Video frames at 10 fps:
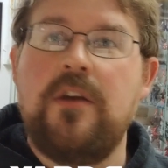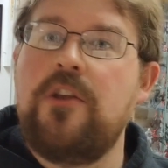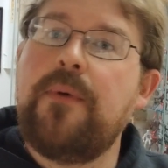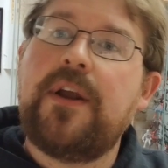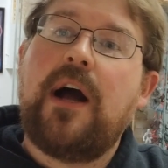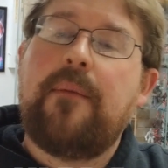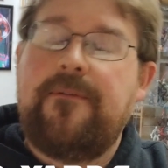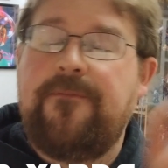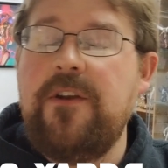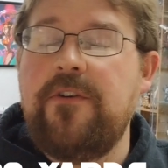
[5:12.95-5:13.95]
You might know how many
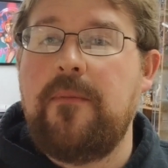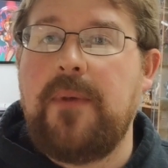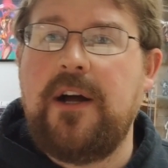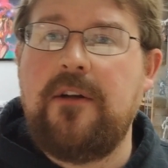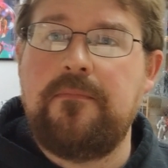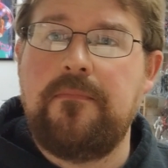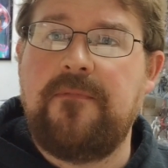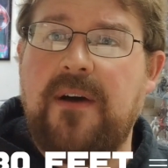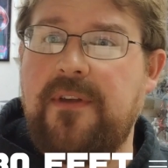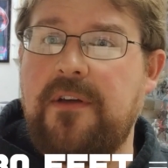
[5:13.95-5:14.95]
feet are in a mile,
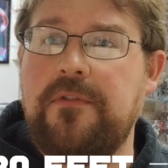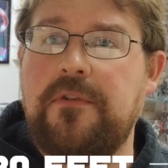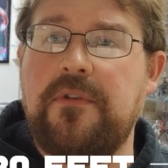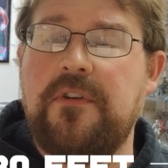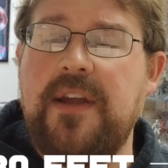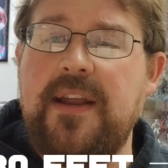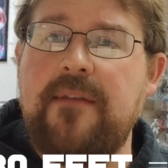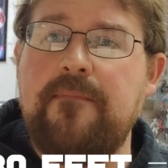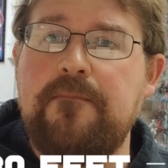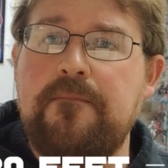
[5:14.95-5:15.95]
5,280.